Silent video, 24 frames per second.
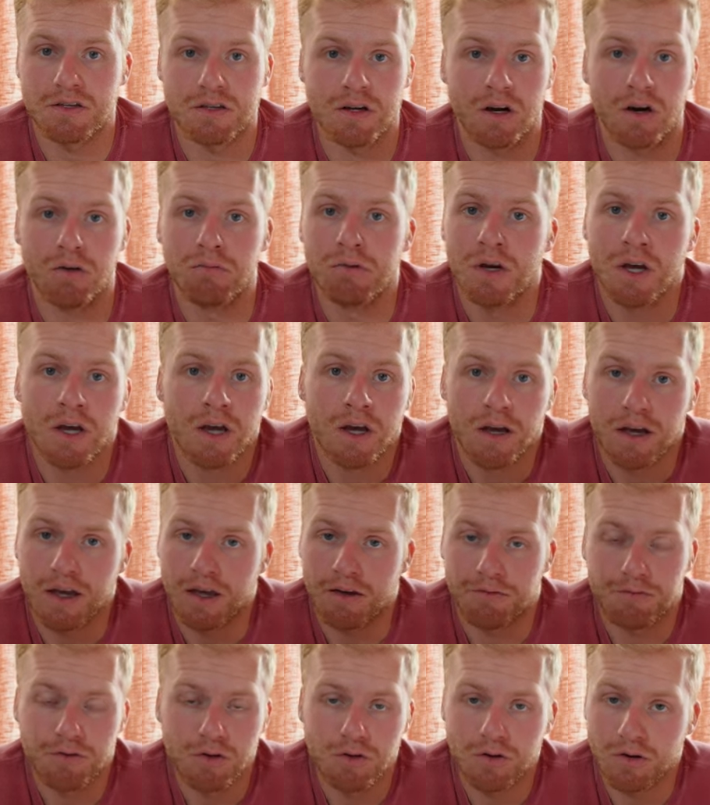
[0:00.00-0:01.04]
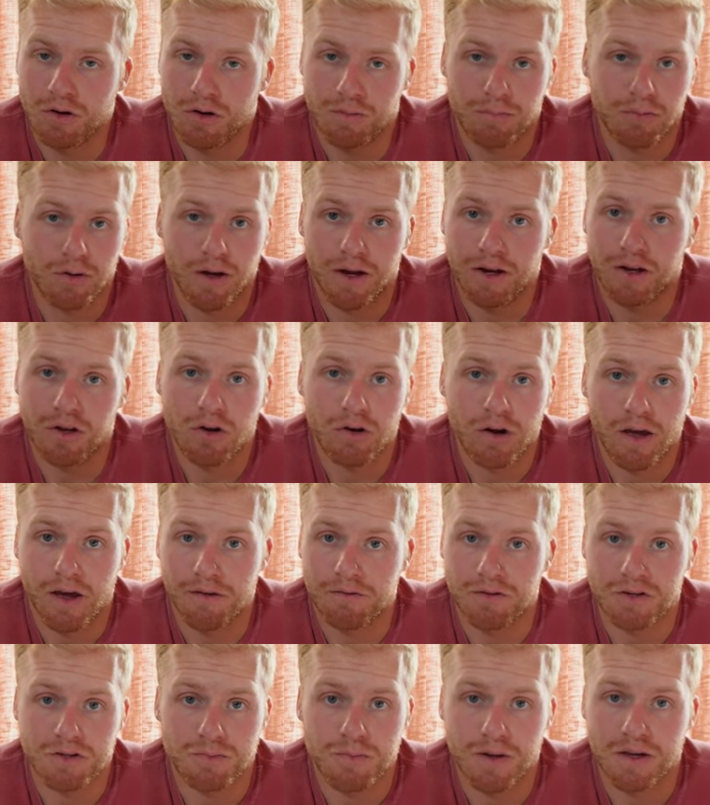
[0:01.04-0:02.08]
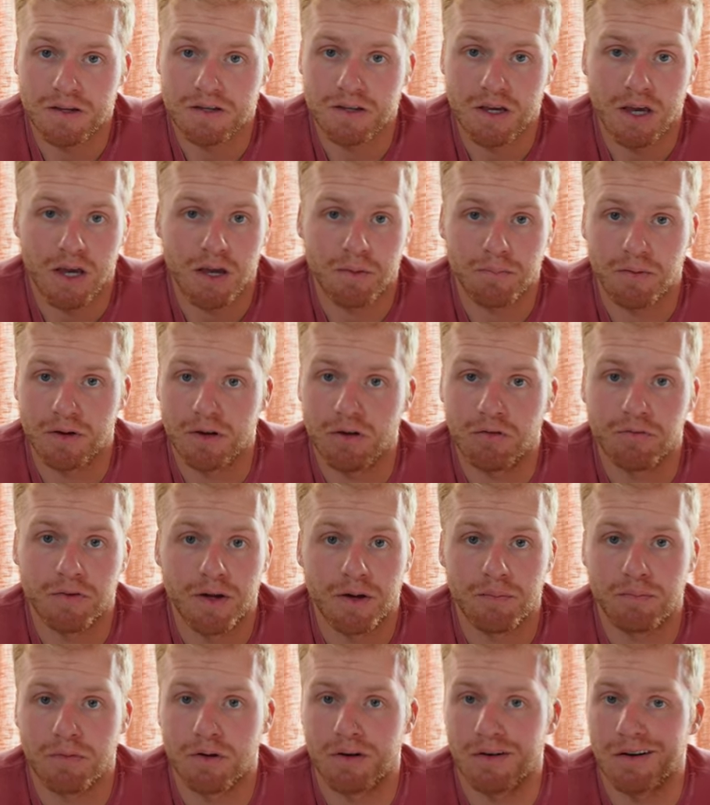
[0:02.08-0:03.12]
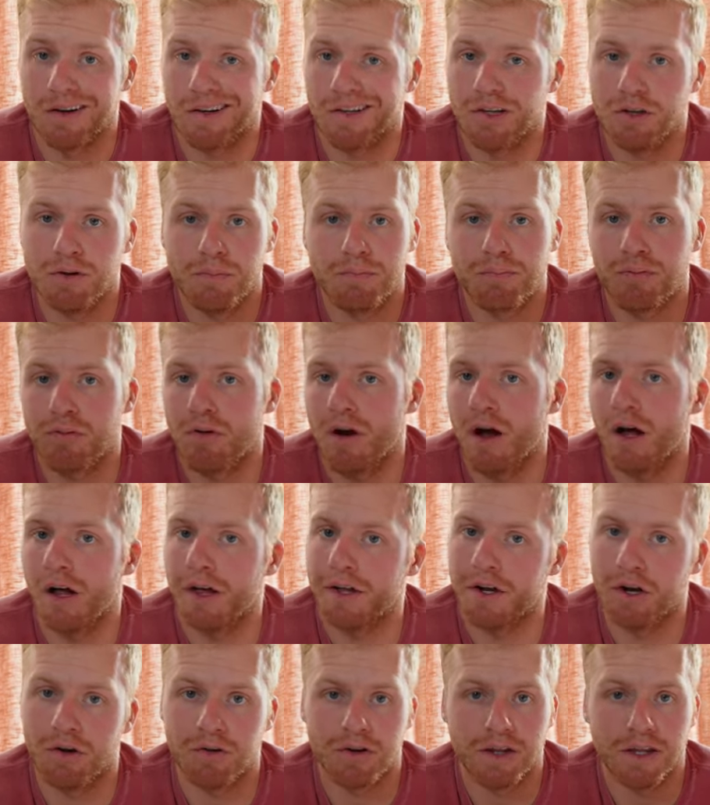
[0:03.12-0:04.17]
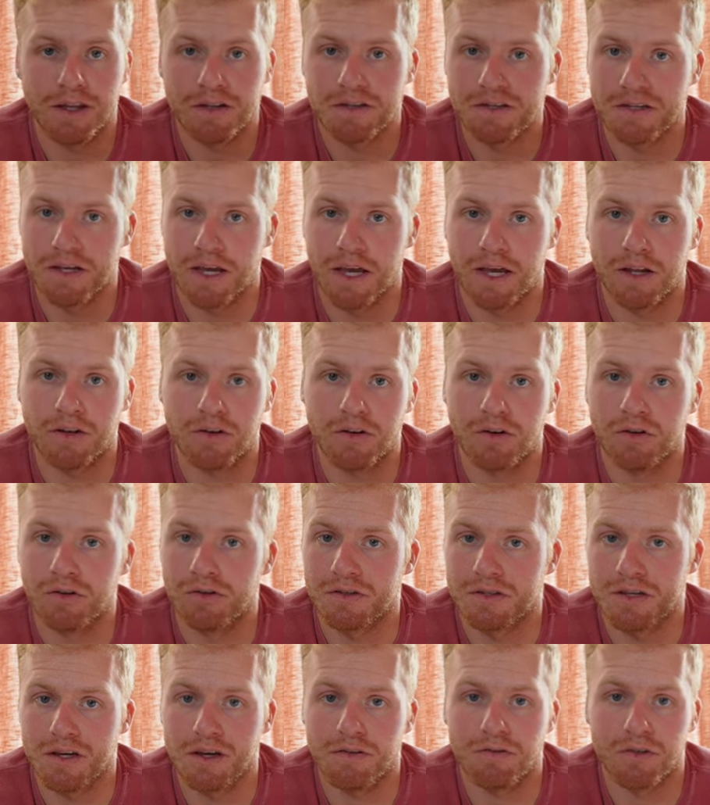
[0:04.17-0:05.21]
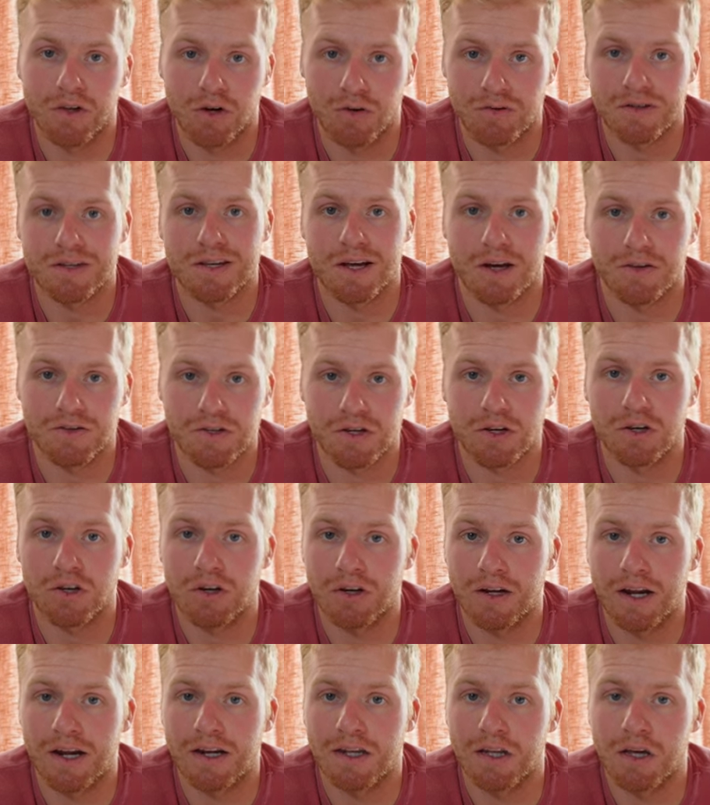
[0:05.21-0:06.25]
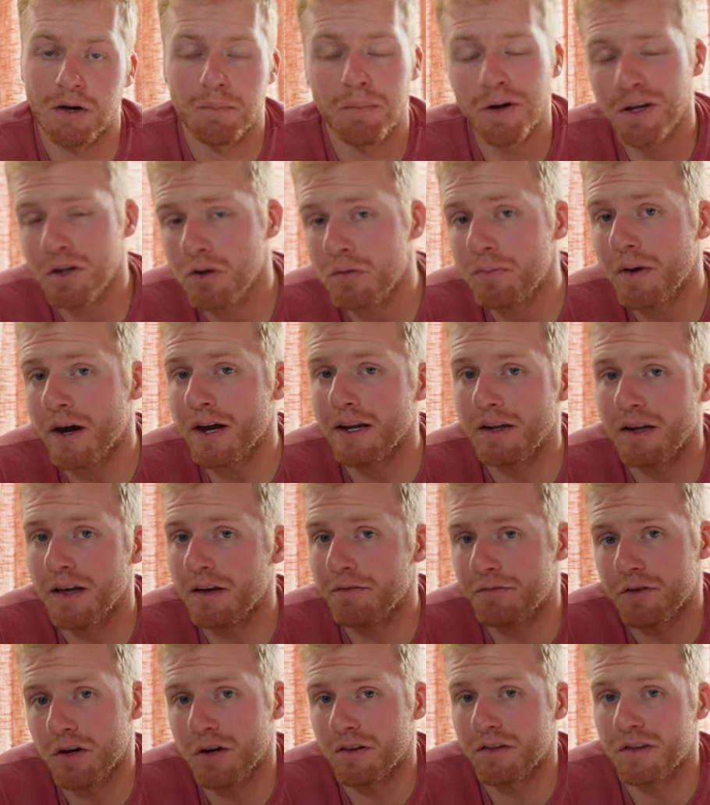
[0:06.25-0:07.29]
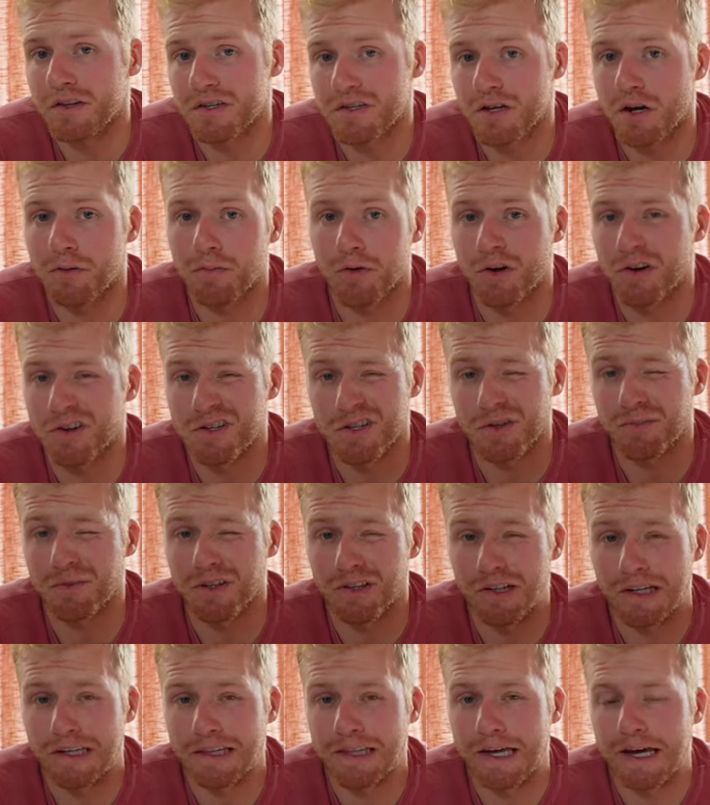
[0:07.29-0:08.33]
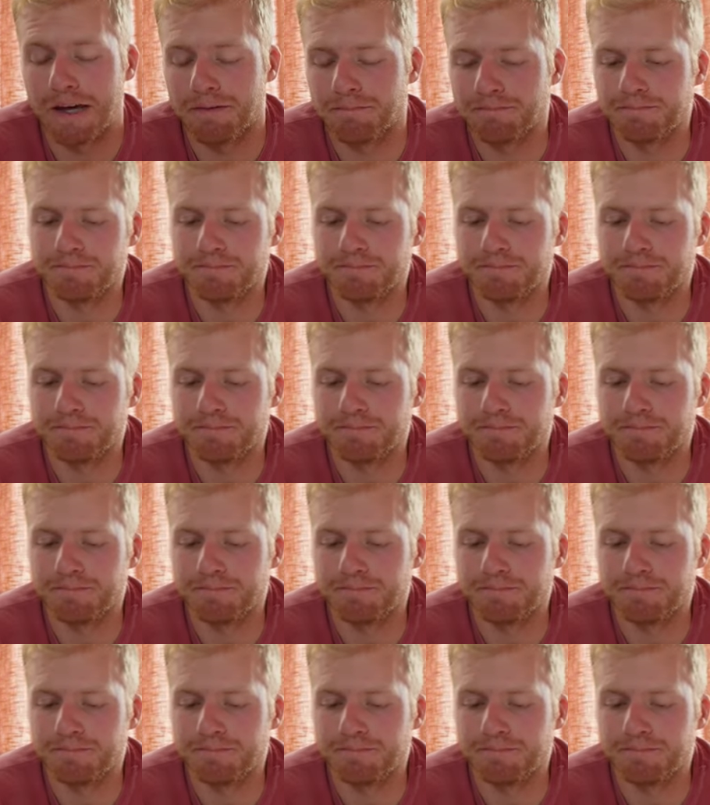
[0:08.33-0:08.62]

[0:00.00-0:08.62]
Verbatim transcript: So if you're planning to go to Everest Base Camp in November, you probably don't need sandals, even though it sounds like a good idea. But you might if you're in the summer or something like that.